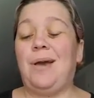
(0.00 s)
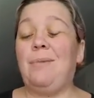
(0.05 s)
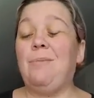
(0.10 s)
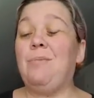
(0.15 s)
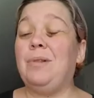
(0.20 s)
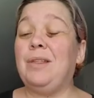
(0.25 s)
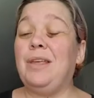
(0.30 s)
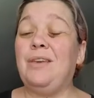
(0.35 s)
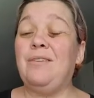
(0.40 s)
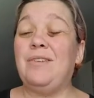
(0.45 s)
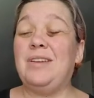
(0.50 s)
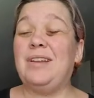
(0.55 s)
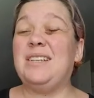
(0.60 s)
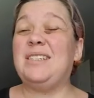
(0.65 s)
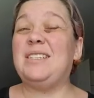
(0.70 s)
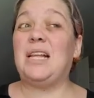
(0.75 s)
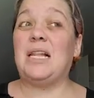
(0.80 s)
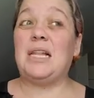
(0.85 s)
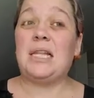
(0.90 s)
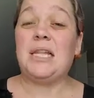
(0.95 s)
I believe it
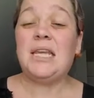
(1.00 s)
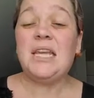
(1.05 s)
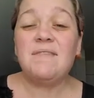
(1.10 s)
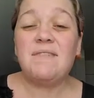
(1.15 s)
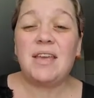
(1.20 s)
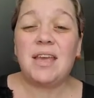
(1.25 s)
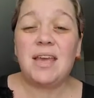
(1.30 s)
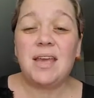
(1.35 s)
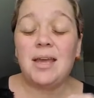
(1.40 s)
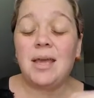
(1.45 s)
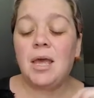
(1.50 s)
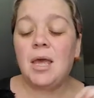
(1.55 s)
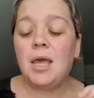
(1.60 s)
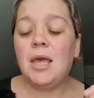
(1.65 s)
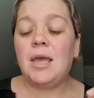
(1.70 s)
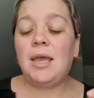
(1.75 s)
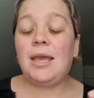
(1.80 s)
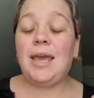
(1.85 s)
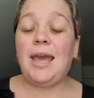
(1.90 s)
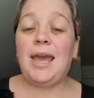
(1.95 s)
is leaving,
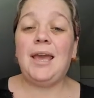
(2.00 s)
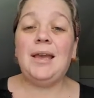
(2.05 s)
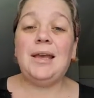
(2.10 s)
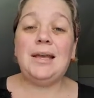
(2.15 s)
okay?